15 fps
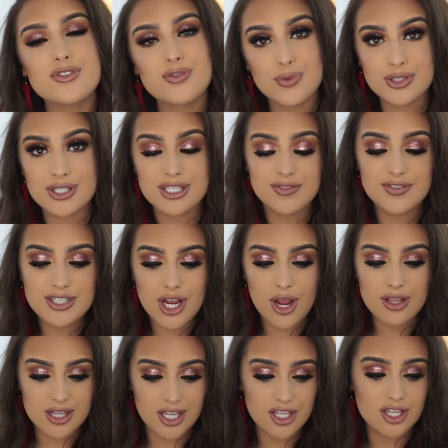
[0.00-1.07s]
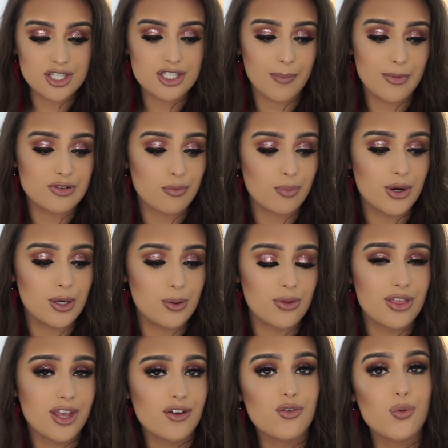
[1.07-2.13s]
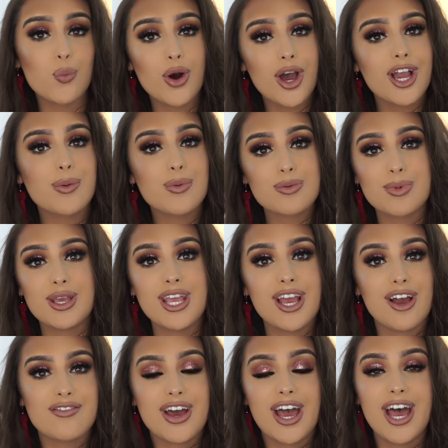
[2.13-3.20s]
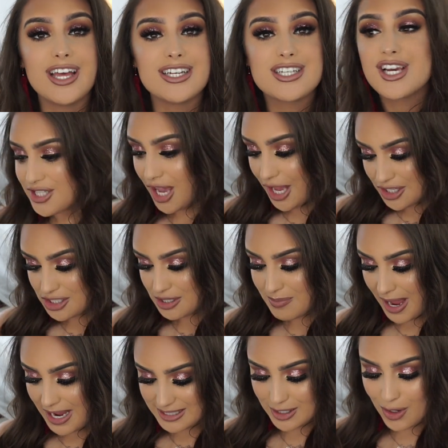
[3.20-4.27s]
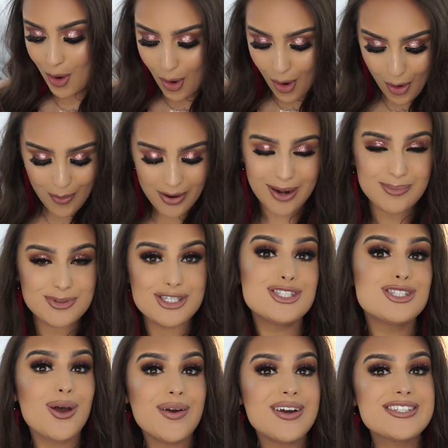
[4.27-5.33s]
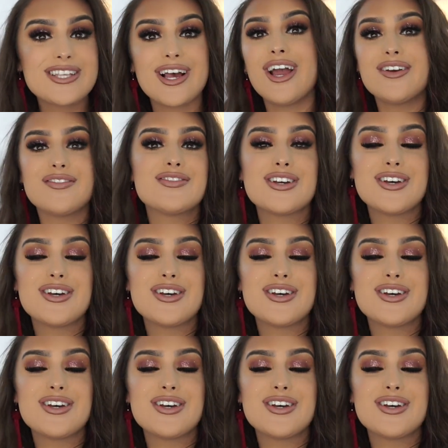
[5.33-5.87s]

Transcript: much for watching this video. Thank you so much for Pretty Little Thing for working with me. I've had such an amazing haul and I'm just so excited